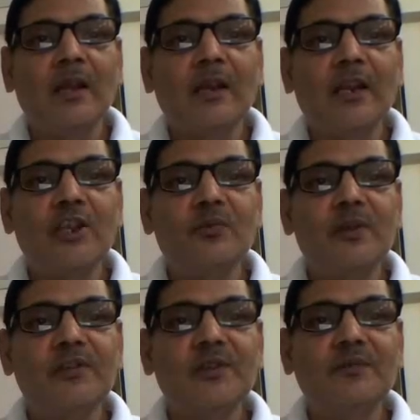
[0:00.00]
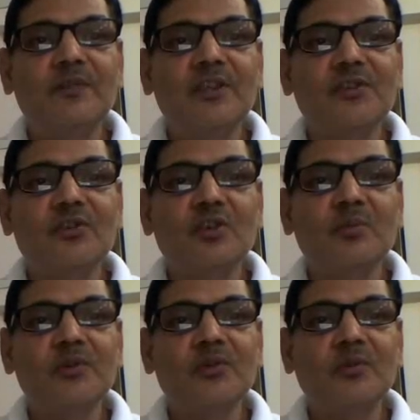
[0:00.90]
Likewise, if this
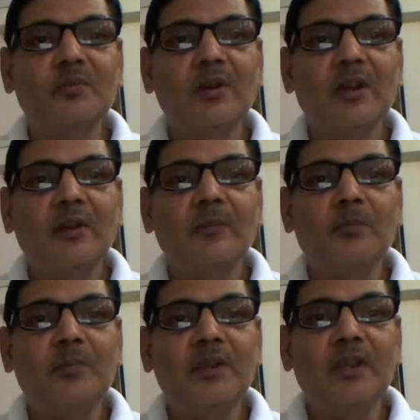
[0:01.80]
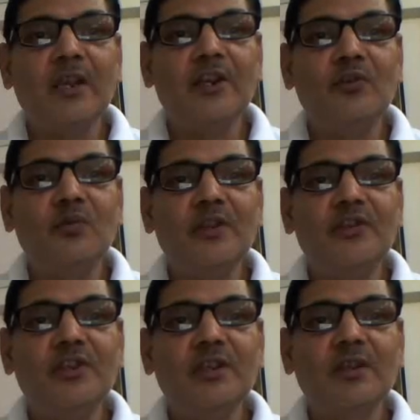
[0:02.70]
chromosome B and
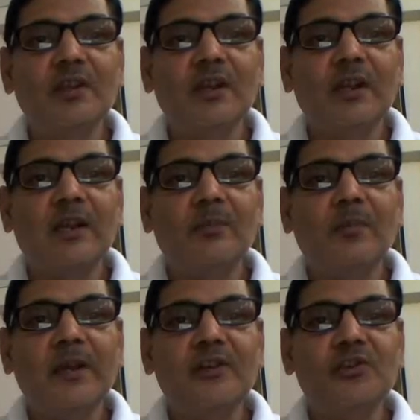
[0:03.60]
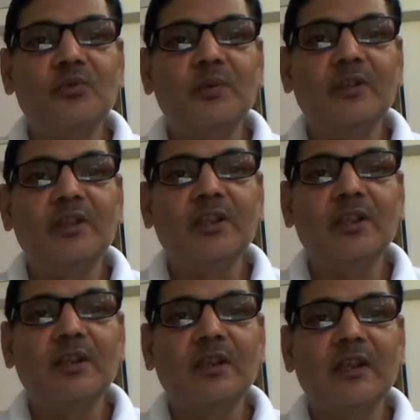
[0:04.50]
Vg combines with
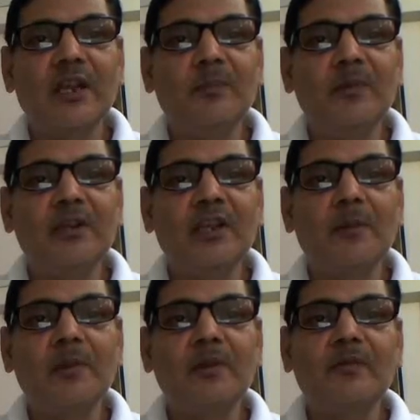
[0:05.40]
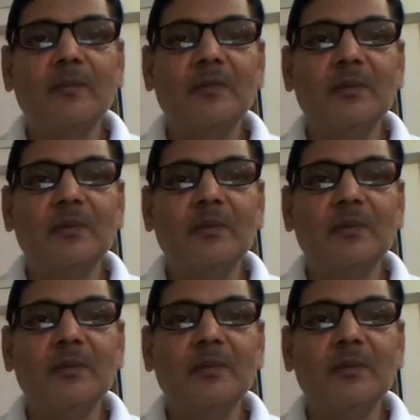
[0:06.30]
the gamete coming from the